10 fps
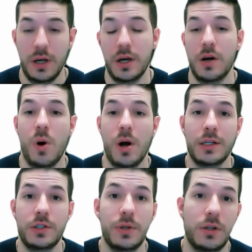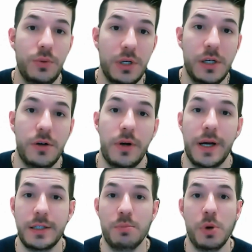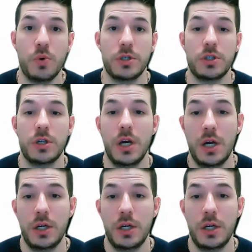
And I wanted to include it here as a bonus,